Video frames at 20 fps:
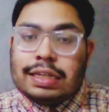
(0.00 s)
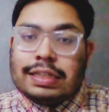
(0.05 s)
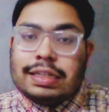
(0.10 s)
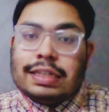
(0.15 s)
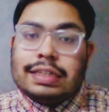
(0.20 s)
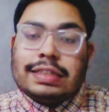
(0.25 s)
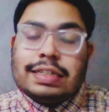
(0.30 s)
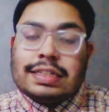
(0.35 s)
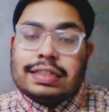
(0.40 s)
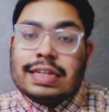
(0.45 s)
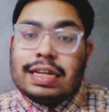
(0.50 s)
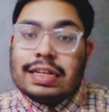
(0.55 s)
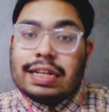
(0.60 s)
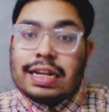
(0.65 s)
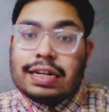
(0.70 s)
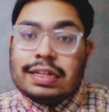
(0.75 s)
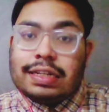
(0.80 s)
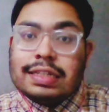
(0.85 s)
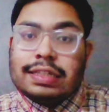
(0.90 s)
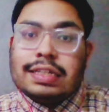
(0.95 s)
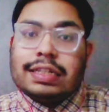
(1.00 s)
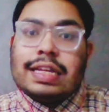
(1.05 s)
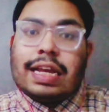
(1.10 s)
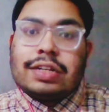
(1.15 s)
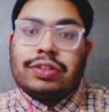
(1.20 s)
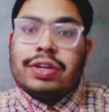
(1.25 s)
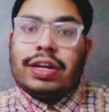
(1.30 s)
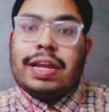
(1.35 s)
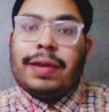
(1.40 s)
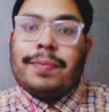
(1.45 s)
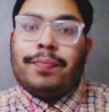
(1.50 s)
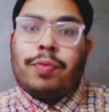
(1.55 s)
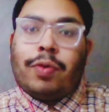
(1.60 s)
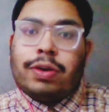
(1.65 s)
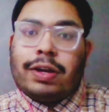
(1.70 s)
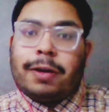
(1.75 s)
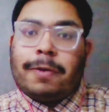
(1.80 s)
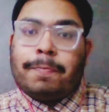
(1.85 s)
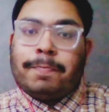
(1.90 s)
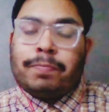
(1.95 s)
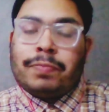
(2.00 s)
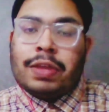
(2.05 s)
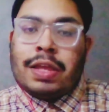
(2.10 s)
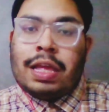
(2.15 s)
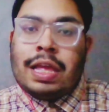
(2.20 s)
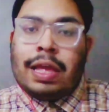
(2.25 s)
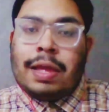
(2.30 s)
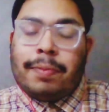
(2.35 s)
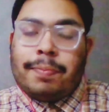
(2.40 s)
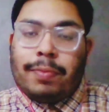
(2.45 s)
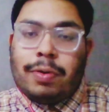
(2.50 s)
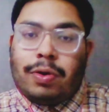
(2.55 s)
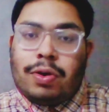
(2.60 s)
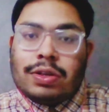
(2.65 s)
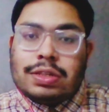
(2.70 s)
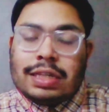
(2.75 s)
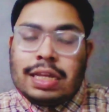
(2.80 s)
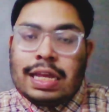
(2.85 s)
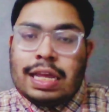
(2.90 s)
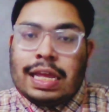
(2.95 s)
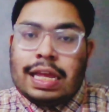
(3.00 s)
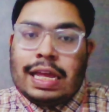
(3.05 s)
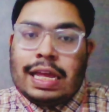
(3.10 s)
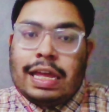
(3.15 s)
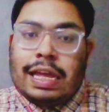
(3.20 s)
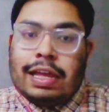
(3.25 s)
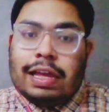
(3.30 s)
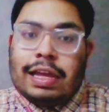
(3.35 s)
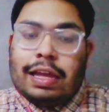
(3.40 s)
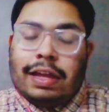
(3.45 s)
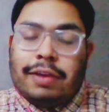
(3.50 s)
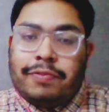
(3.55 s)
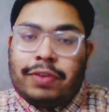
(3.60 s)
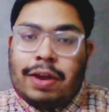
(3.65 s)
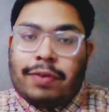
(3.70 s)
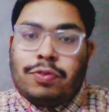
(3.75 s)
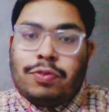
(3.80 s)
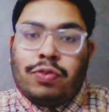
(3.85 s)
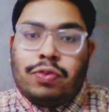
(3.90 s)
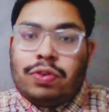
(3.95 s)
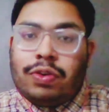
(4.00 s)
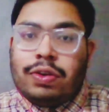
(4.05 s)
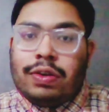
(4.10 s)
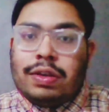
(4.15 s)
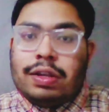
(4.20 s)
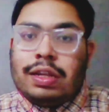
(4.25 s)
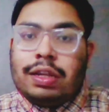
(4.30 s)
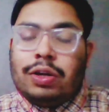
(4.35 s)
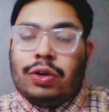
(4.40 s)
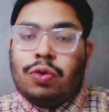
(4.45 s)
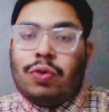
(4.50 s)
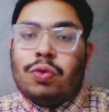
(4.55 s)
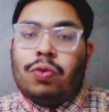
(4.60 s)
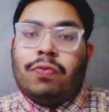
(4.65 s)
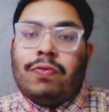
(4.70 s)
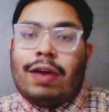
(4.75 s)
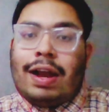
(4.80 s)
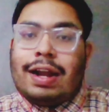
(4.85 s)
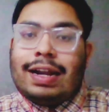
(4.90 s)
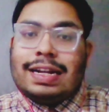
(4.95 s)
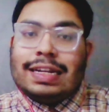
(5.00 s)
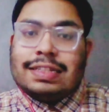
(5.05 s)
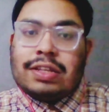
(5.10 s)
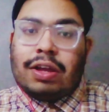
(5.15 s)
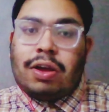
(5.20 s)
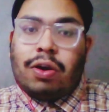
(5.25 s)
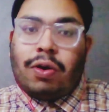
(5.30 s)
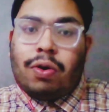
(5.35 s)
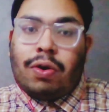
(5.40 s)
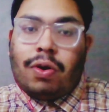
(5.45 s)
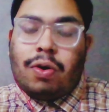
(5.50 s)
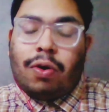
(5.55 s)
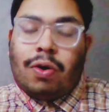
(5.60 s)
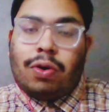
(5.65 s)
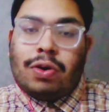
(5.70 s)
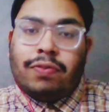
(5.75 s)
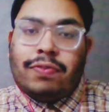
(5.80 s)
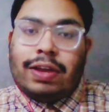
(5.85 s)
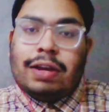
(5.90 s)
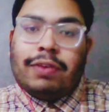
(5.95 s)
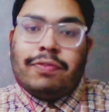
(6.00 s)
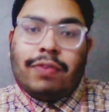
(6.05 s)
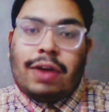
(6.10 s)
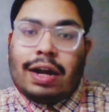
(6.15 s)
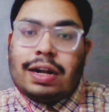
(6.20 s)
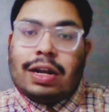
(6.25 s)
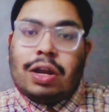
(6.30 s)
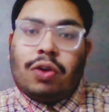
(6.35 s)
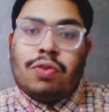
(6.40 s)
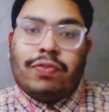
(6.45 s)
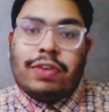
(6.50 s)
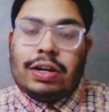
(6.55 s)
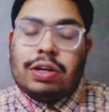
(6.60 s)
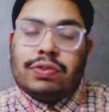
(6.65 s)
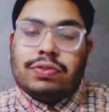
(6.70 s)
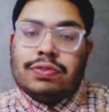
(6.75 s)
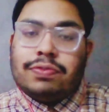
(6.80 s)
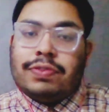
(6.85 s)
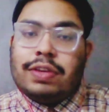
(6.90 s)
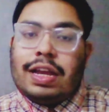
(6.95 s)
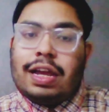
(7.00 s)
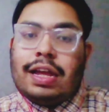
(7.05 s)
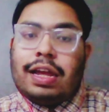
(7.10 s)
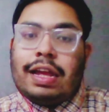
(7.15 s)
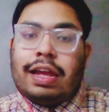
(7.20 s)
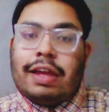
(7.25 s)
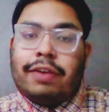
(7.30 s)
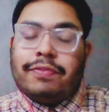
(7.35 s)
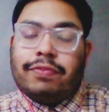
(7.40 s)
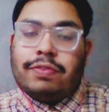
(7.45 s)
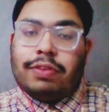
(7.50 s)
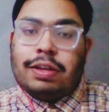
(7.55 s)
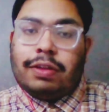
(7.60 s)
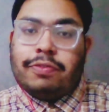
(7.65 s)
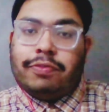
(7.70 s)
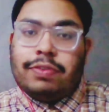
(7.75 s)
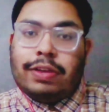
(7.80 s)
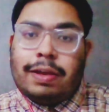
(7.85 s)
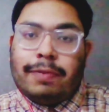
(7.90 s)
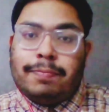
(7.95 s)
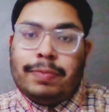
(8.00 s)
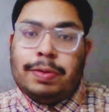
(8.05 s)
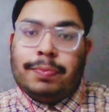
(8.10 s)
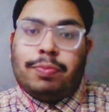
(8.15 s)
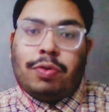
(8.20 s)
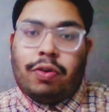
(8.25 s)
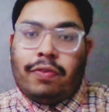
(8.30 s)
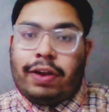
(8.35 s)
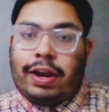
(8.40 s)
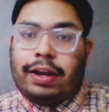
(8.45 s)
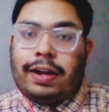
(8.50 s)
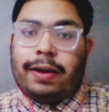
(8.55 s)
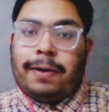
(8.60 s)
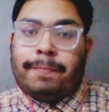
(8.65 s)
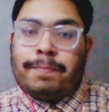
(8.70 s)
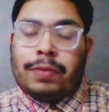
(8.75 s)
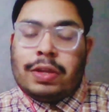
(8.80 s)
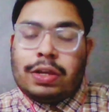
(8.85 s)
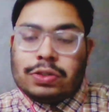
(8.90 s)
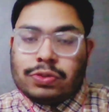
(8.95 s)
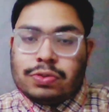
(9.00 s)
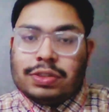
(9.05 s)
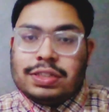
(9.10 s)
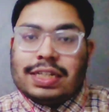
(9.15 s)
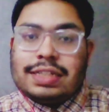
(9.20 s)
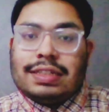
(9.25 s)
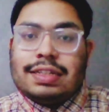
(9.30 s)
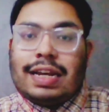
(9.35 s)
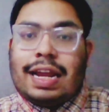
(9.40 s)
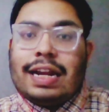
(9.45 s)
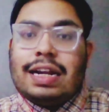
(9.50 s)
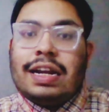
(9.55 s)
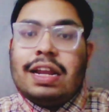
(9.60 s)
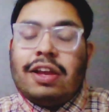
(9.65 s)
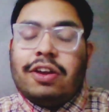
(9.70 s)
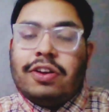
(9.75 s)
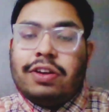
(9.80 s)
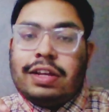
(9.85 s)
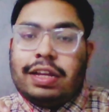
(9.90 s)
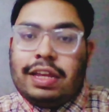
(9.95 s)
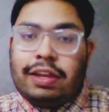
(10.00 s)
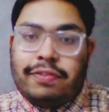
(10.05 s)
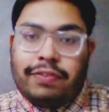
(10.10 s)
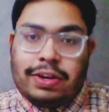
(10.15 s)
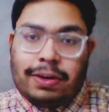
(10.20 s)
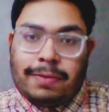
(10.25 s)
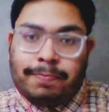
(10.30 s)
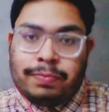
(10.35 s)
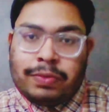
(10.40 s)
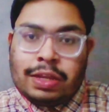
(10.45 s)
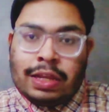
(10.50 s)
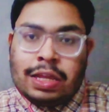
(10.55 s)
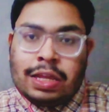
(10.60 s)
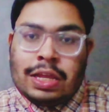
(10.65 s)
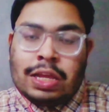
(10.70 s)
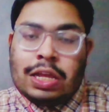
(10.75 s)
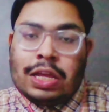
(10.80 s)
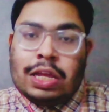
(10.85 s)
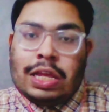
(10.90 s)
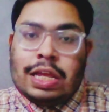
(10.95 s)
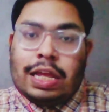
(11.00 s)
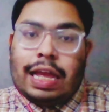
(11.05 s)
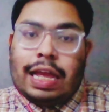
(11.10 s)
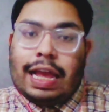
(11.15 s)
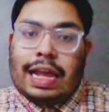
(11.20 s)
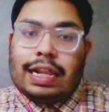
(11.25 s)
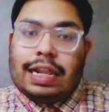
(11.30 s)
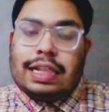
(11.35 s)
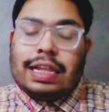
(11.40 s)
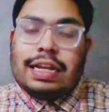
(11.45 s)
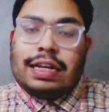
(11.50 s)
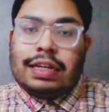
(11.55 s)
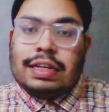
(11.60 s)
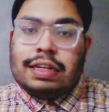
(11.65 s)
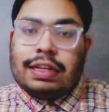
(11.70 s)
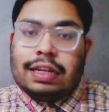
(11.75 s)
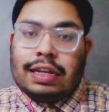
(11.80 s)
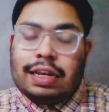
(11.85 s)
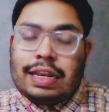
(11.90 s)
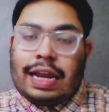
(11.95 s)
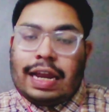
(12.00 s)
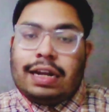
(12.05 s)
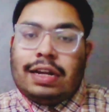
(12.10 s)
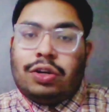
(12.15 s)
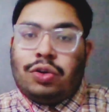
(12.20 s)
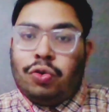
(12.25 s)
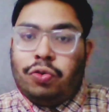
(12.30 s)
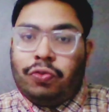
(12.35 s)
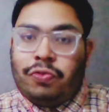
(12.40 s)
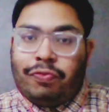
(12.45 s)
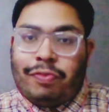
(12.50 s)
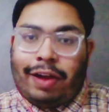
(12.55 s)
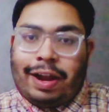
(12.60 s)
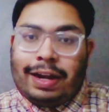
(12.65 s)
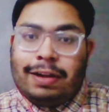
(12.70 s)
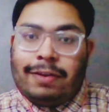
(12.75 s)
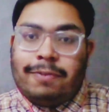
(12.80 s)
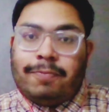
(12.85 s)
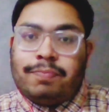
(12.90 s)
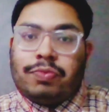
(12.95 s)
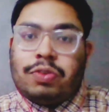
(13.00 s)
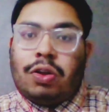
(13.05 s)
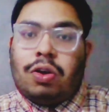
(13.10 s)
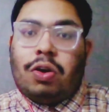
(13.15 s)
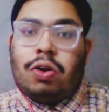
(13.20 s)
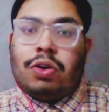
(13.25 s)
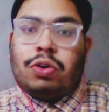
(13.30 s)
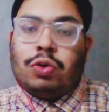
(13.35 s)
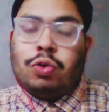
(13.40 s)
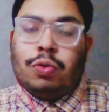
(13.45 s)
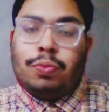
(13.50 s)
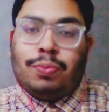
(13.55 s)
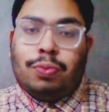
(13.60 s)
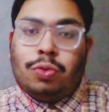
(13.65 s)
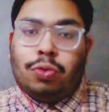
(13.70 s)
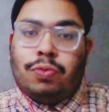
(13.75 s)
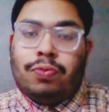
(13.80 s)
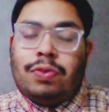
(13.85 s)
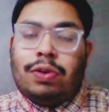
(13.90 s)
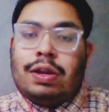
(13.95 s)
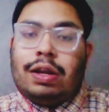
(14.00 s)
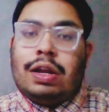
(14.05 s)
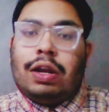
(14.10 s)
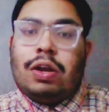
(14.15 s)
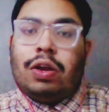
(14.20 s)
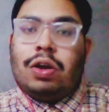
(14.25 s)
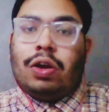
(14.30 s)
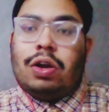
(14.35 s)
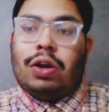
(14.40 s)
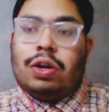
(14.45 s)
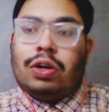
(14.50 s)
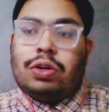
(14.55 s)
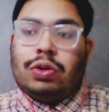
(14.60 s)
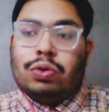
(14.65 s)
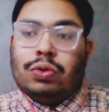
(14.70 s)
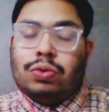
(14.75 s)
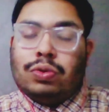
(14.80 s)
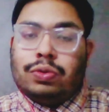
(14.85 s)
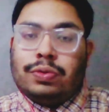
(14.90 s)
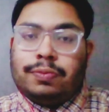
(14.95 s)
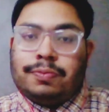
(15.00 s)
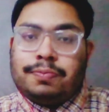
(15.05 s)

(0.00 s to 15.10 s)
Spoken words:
just saying that this is actually important, because we have to know what is what all values we have been provided. So just write given, and then write to find, or to prove, or to